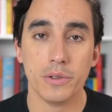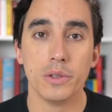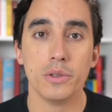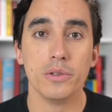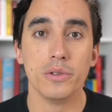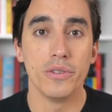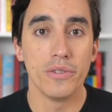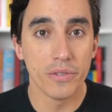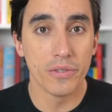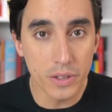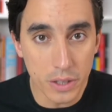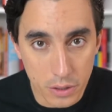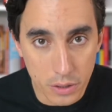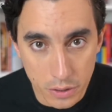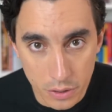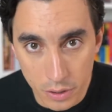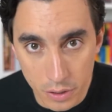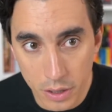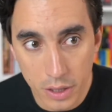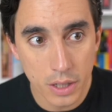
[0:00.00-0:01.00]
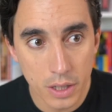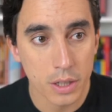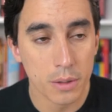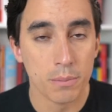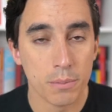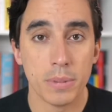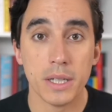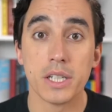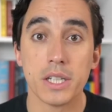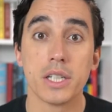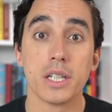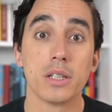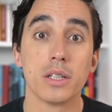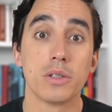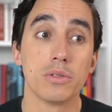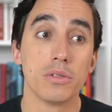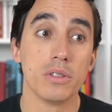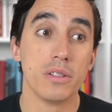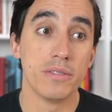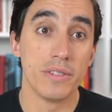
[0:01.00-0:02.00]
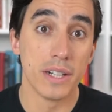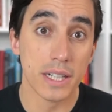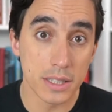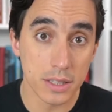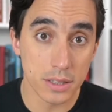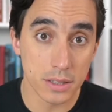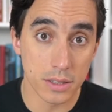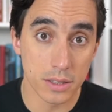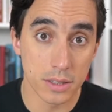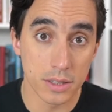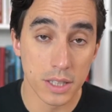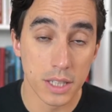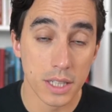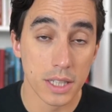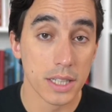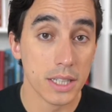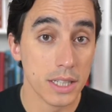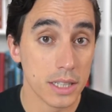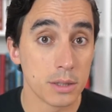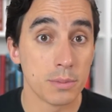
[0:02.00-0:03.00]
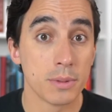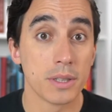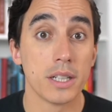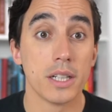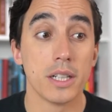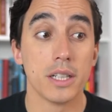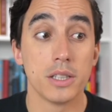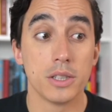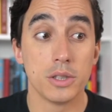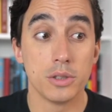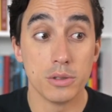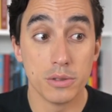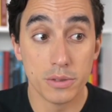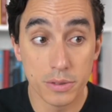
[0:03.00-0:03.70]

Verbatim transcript: you fear pitching to investors, is because you